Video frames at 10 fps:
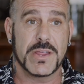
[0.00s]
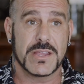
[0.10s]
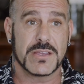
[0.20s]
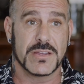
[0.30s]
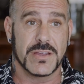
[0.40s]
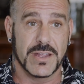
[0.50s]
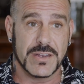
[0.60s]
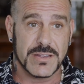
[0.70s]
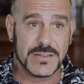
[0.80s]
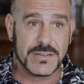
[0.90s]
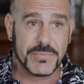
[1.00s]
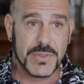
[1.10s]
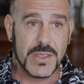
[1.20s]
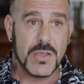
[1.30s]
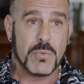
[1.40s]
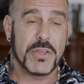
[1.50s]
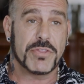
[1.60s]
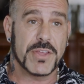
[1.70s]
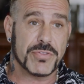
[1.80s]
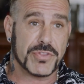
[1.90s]
we could.
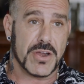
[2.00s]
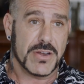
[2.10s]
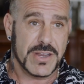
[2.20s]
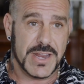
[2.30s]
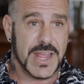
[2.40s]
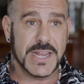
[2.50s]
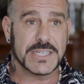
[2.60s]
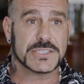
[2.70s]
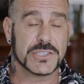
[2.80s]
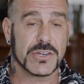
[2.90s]
Within 30 days,